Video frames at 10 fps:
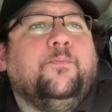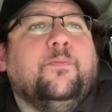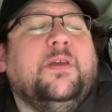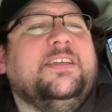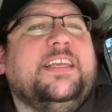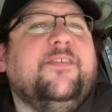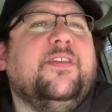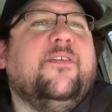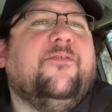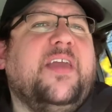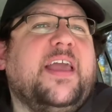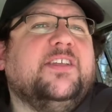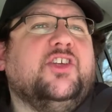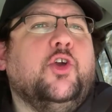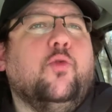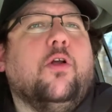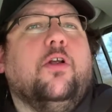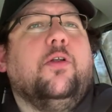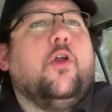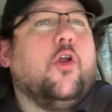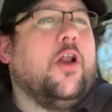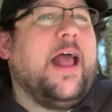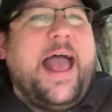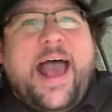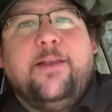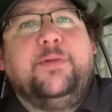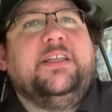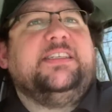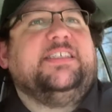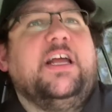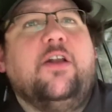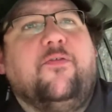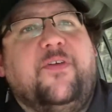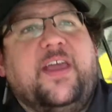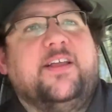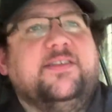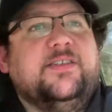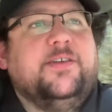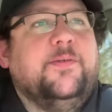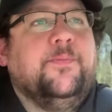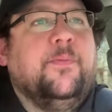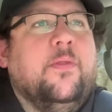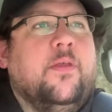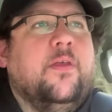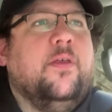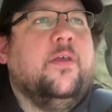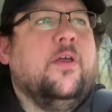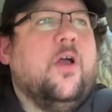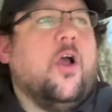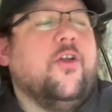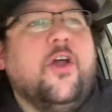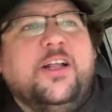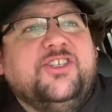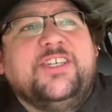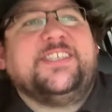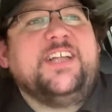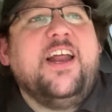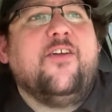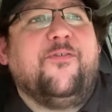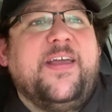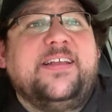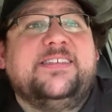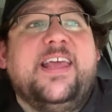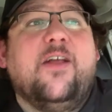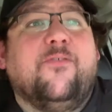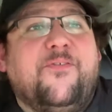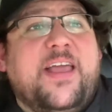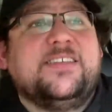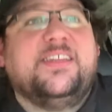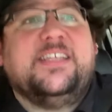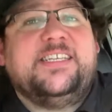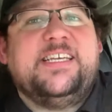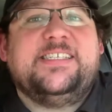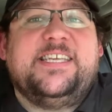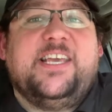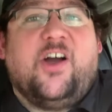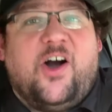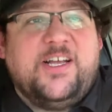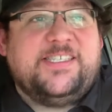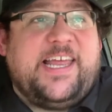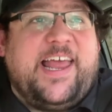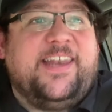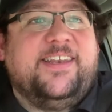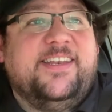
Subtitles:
Because even the fans who are adamantly Snyder fans are not just Snyder fans. They are fans of the DC content.